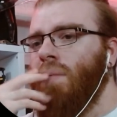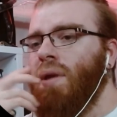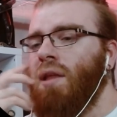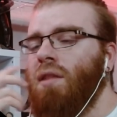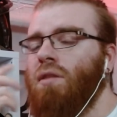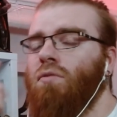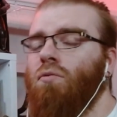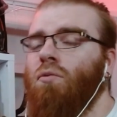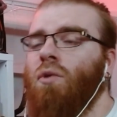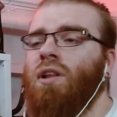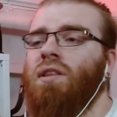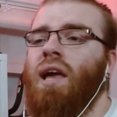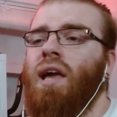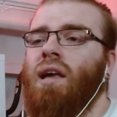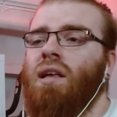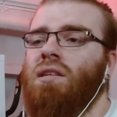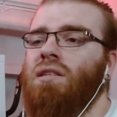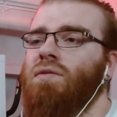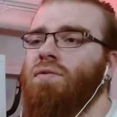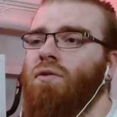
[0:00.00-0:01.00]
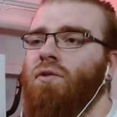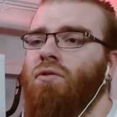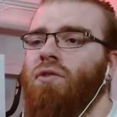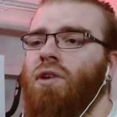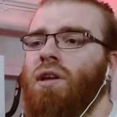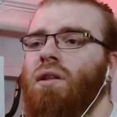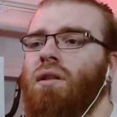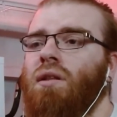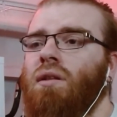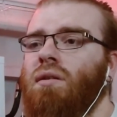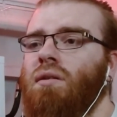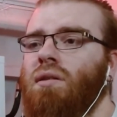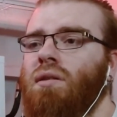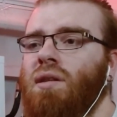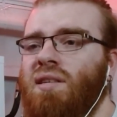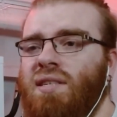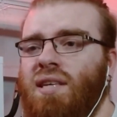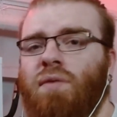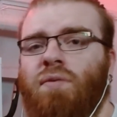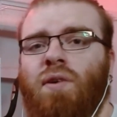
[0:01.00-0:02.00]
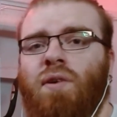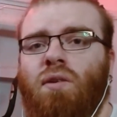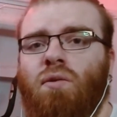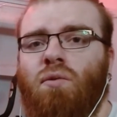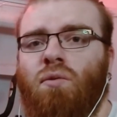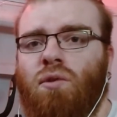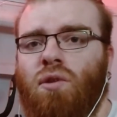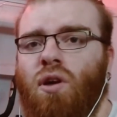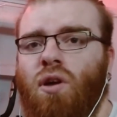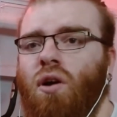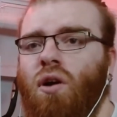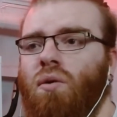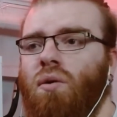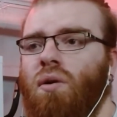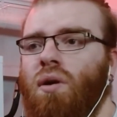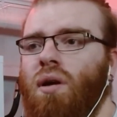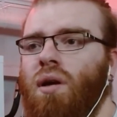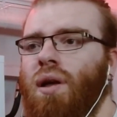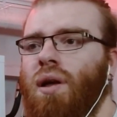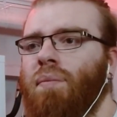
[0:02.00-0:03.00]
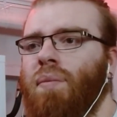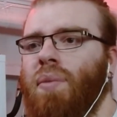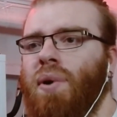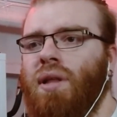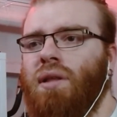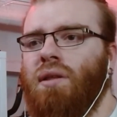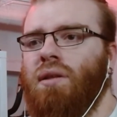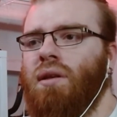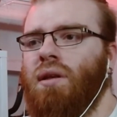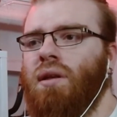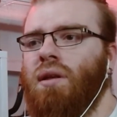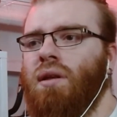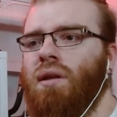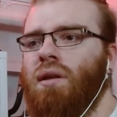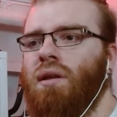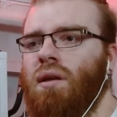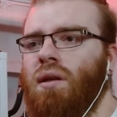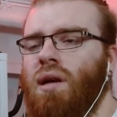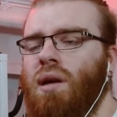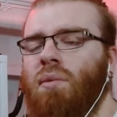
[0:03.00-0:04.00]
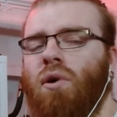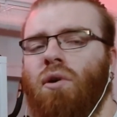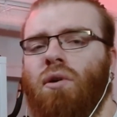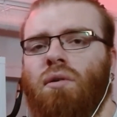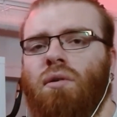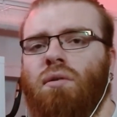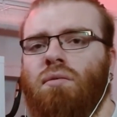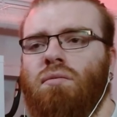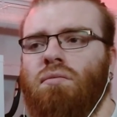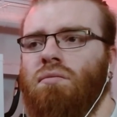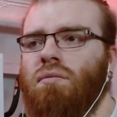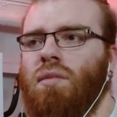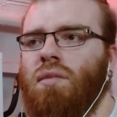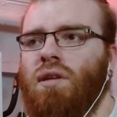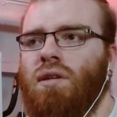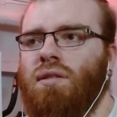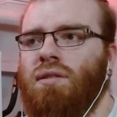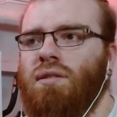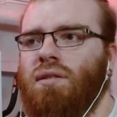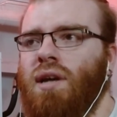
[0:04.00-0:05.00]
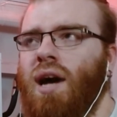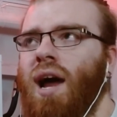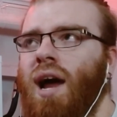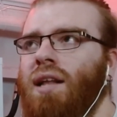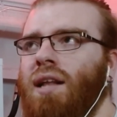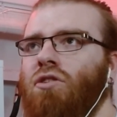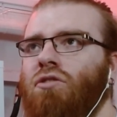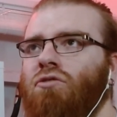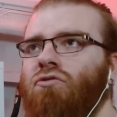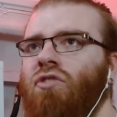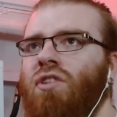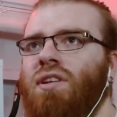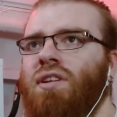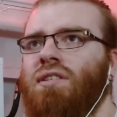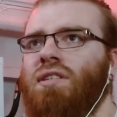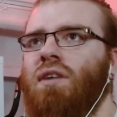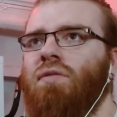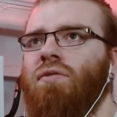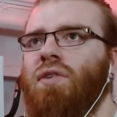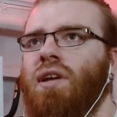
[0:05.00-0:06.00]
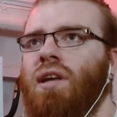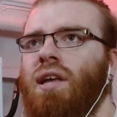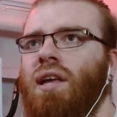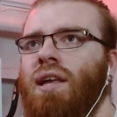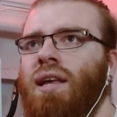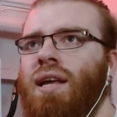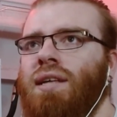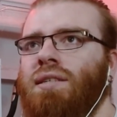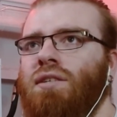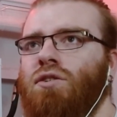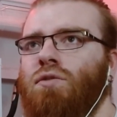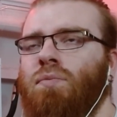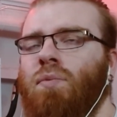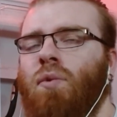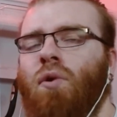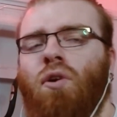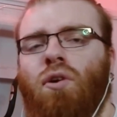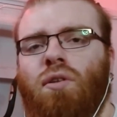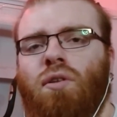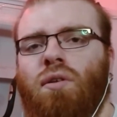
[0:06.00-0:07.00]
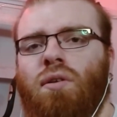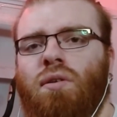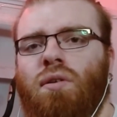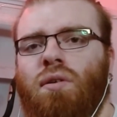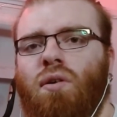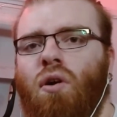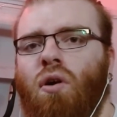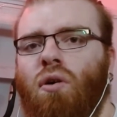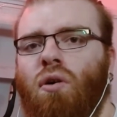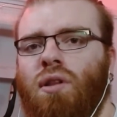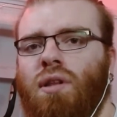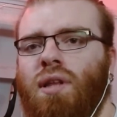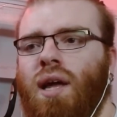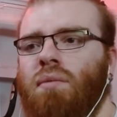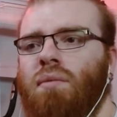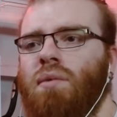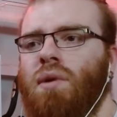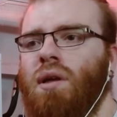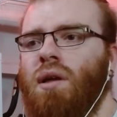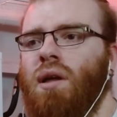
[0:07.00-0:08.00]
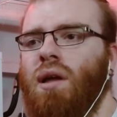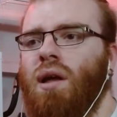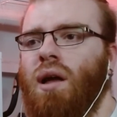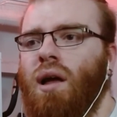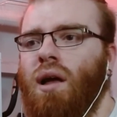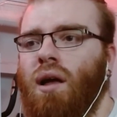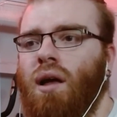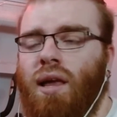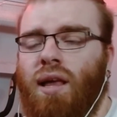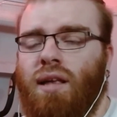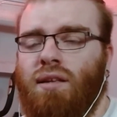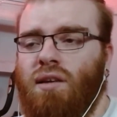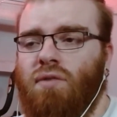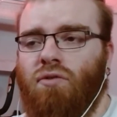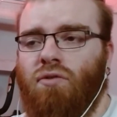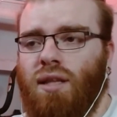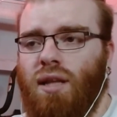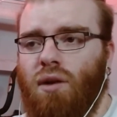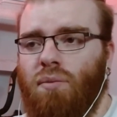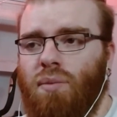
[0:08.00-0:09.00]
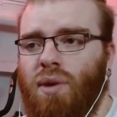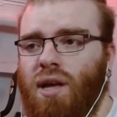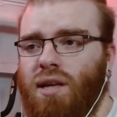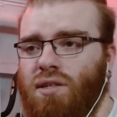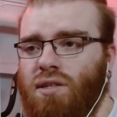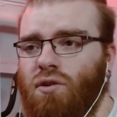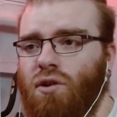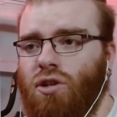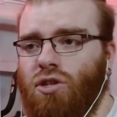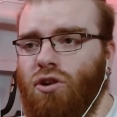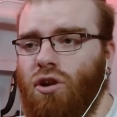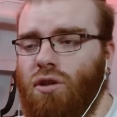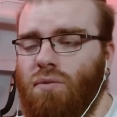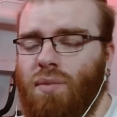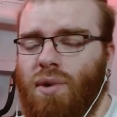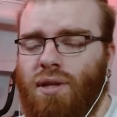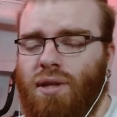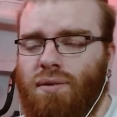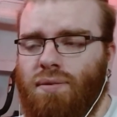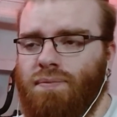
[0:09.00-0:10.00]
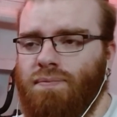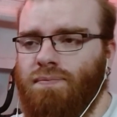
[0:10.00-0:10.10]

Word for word: I mean, one thing is for real. The suffering will go. But, come on. Carl is not really suffering. He has a support all the time. He's suffering right now because he got shot, but...